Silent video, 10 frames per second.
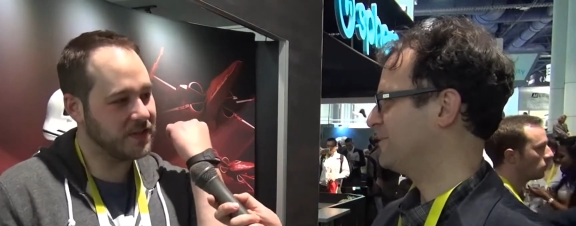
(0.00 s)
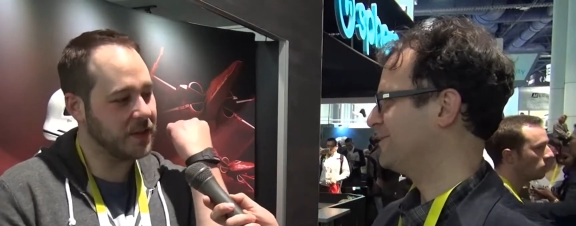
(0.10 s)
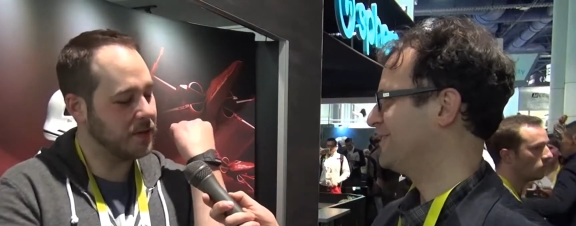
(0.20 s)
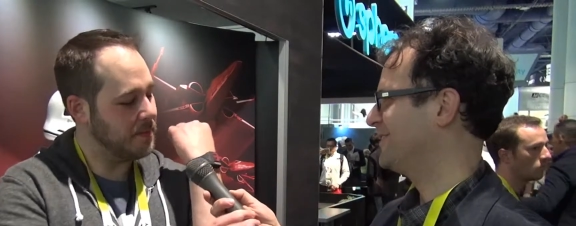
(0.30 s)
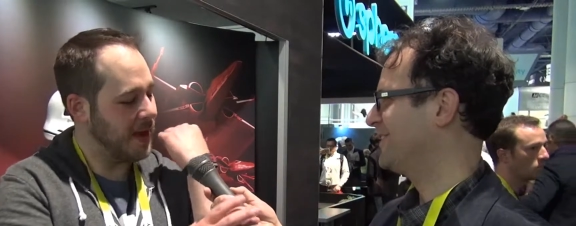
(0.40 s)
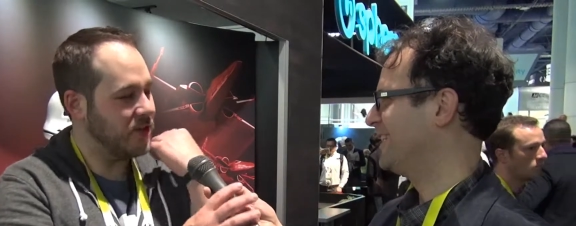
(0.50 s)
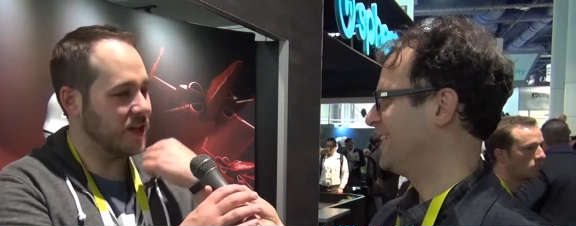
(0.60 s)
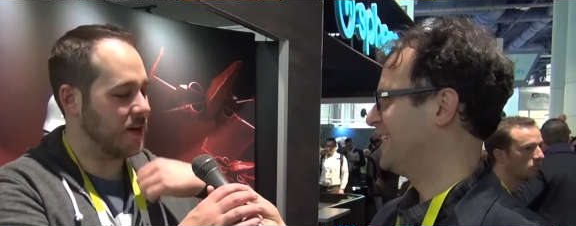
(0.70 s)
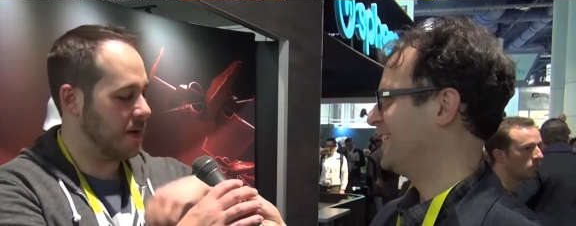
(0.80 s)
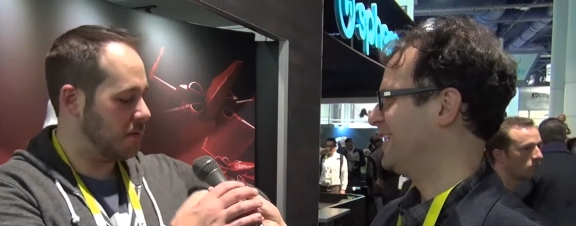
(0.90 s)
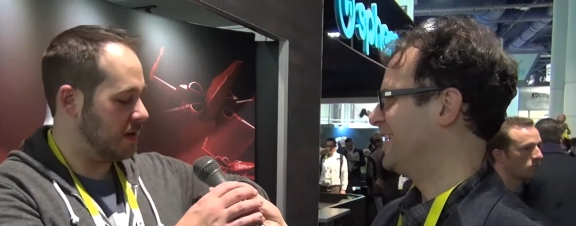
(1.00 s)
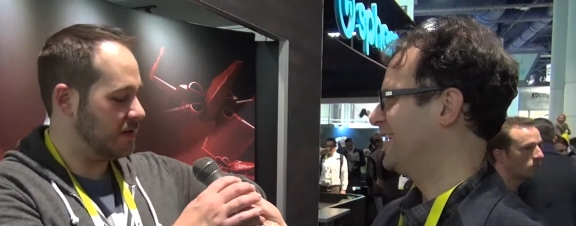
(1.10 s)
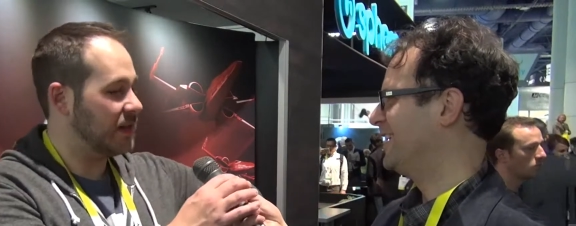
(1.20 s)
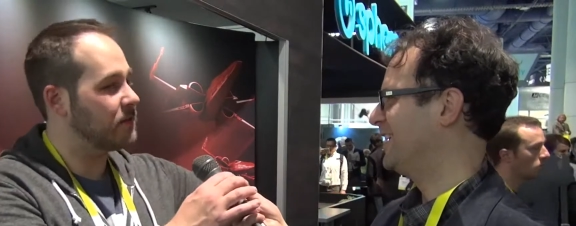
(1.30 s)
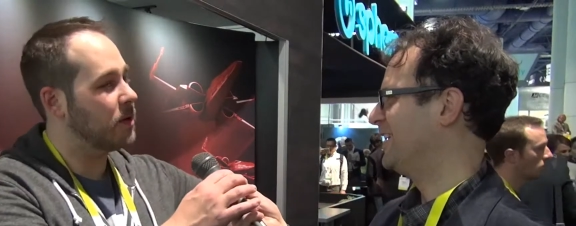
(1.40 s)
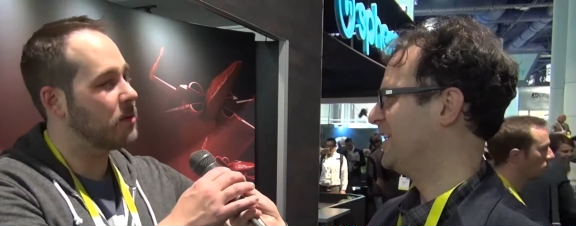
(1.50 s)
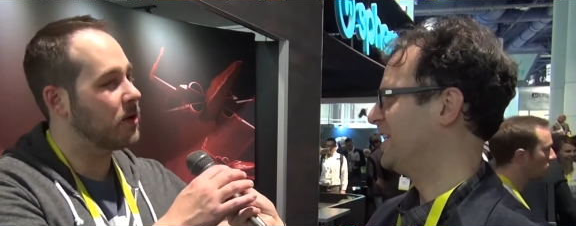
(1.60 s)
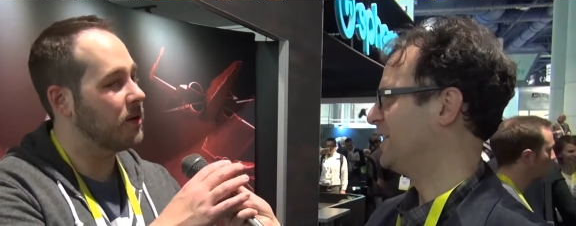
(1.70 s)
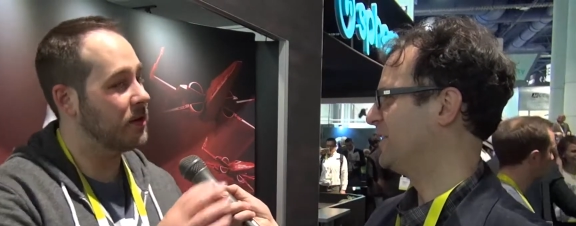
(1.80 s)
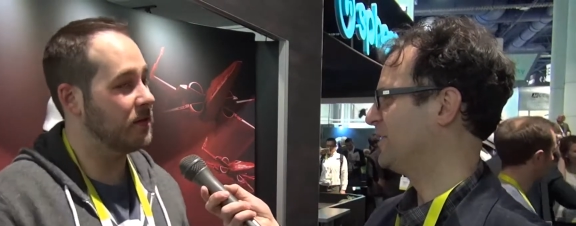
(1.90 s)
Speaker 1: So the magic on my wrist is what we're
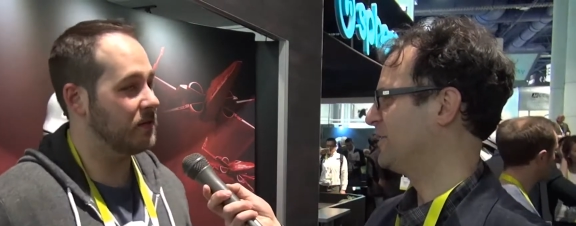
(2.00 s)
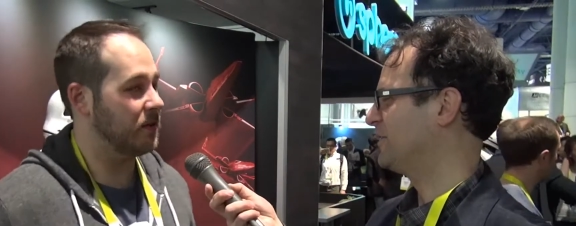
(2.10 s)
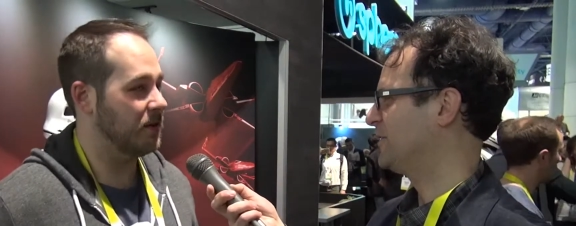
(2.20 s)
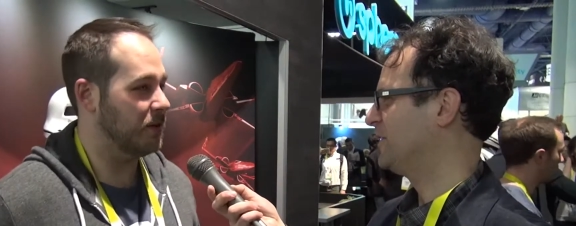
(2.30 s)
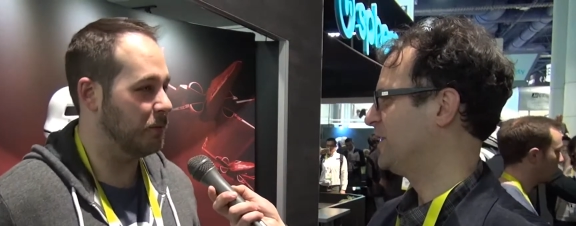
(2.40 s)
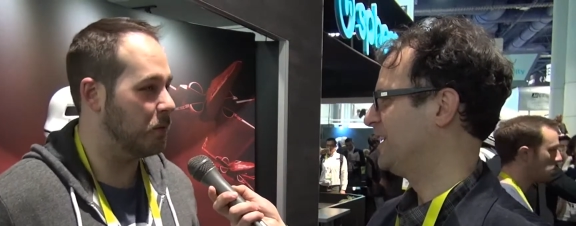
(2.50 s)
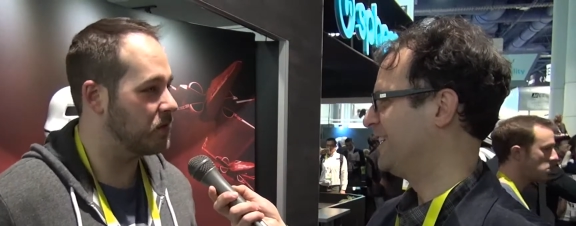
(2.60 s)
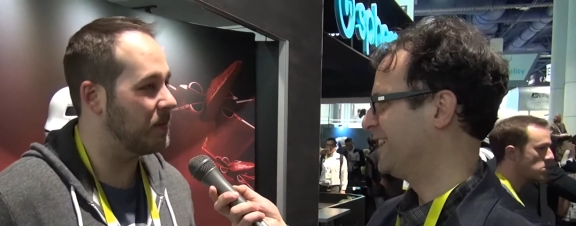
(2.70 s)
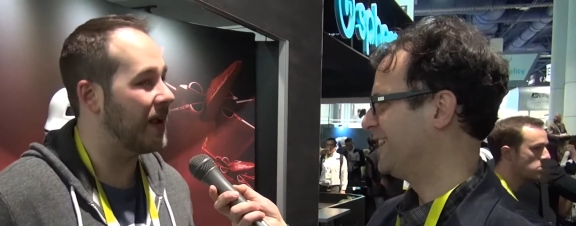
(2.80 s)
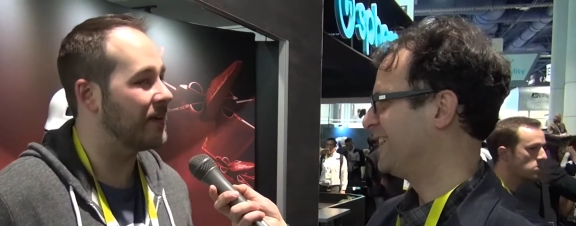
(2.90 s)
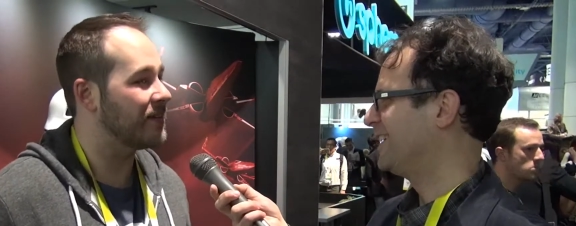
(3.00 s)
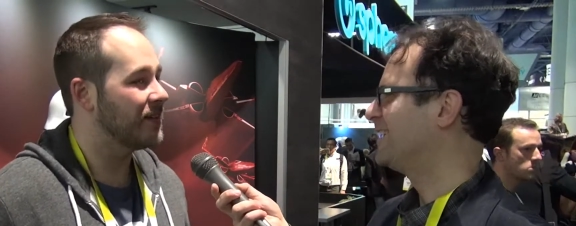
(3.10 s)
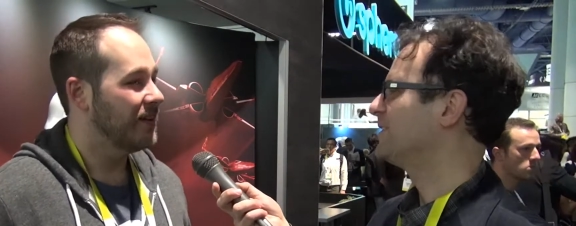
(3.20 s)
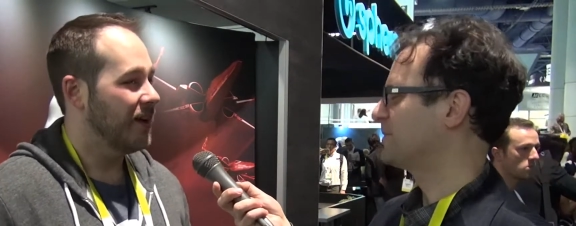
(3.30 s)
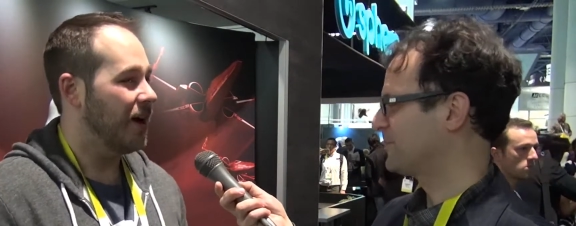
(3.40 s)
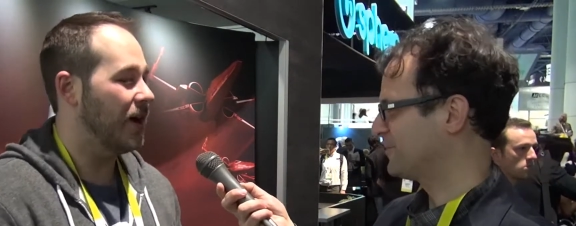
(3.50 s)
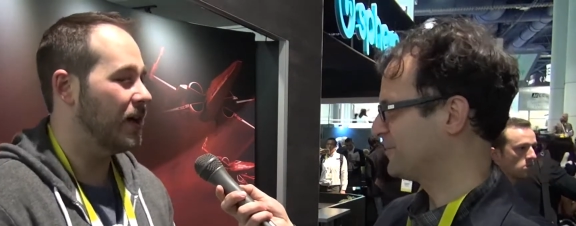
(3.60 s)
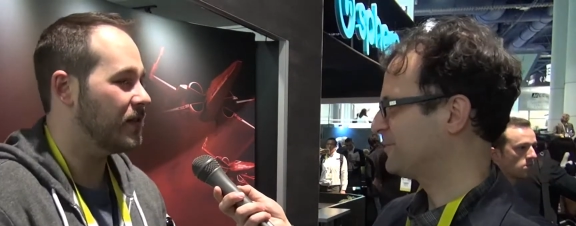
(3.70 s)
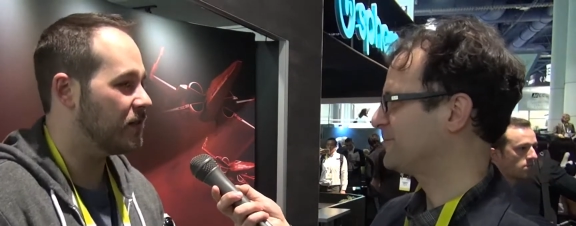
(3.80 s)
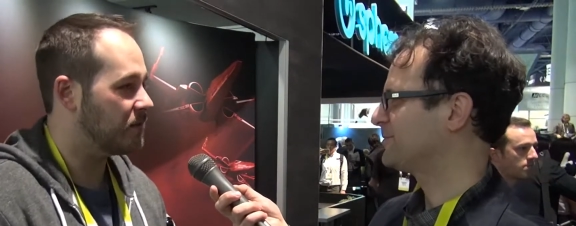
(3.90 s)
calling sorry the Force band. Uh,
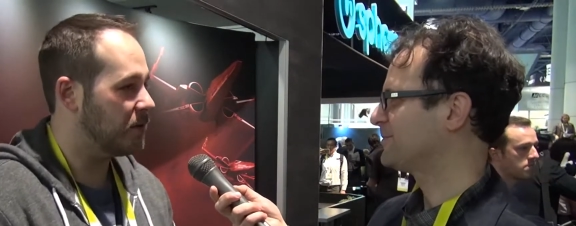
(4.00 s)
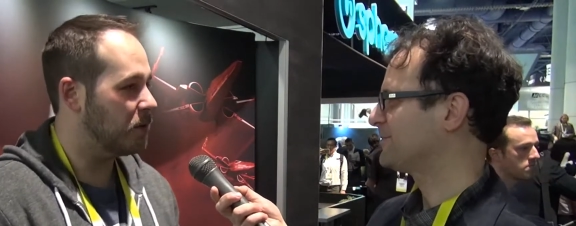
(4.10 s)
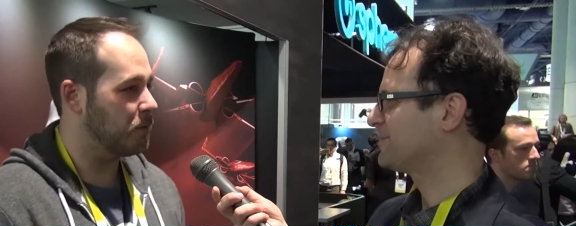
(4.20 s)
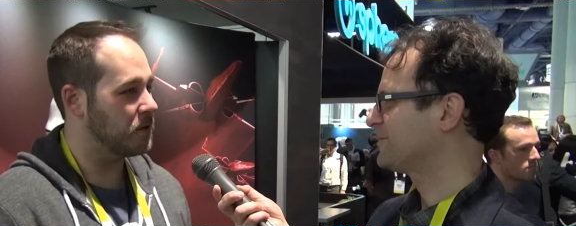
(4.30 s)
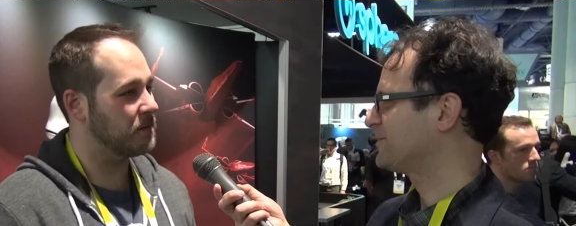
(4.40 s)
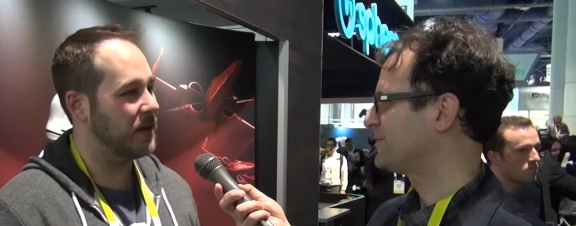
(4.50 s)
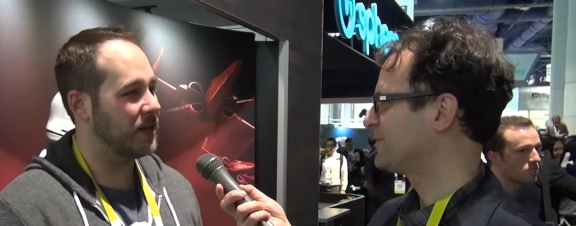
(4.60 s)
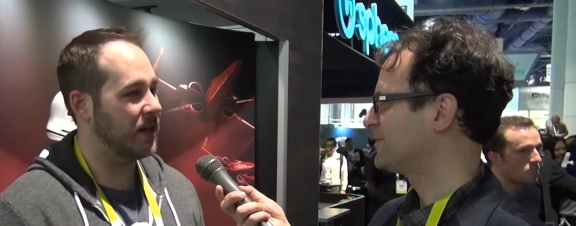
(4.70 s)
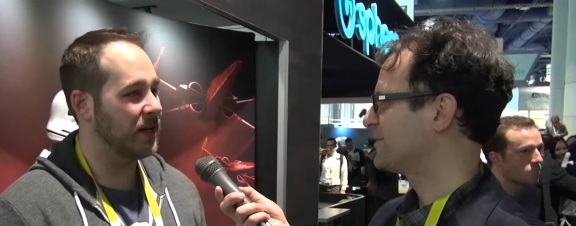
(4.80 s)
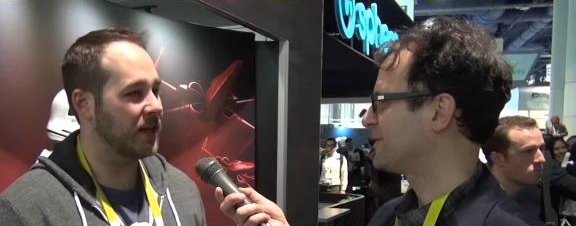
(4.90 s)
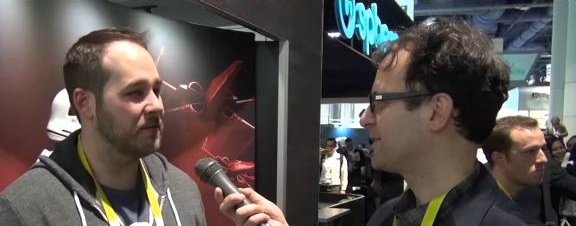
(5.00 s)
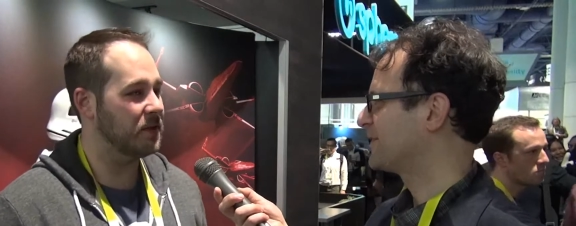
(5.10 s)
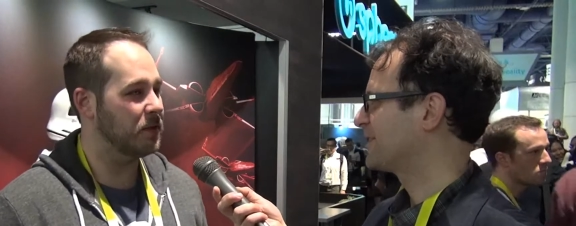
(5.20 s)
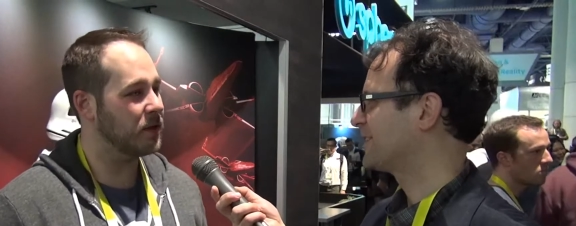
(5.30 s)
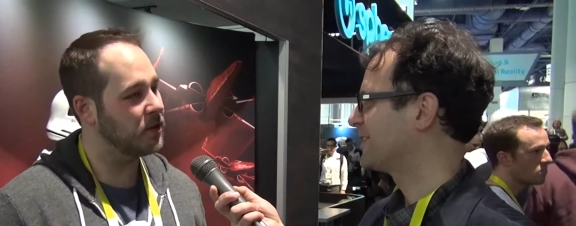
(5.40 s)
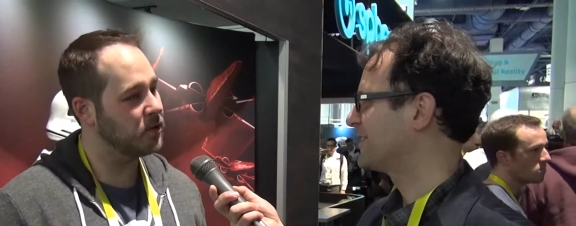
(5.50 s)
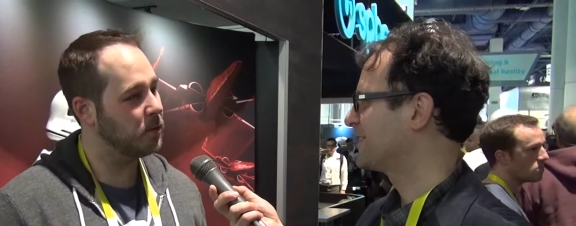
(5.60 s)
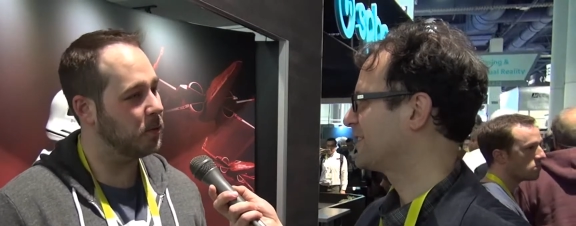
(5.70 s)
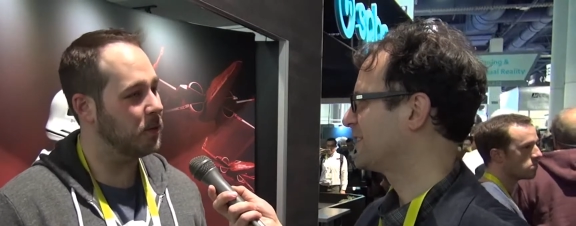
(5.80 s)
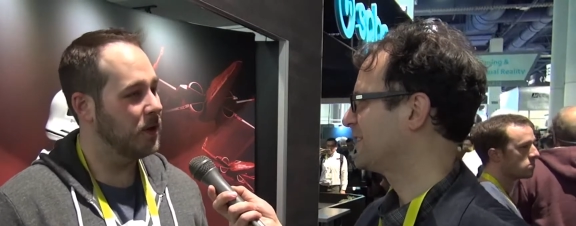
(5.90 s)
it's a spherical Force band, and it gives you the
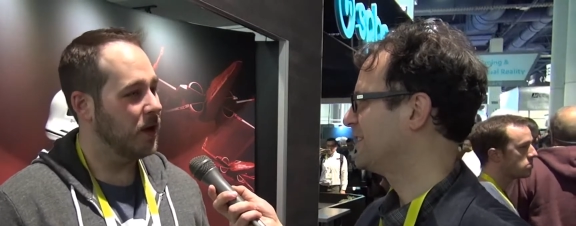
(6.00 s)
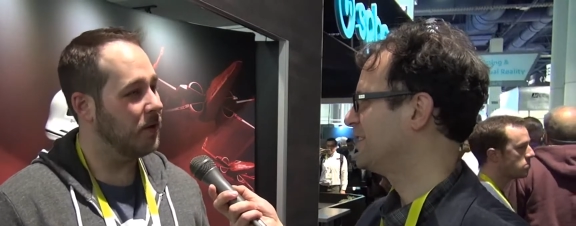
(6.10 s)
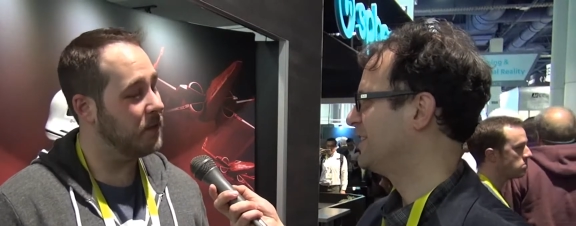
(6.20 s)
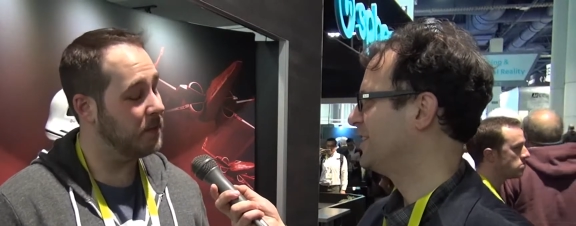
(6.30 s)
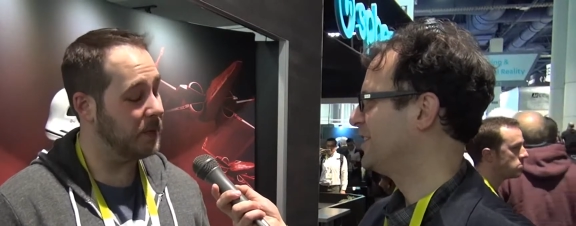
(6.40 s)
control of the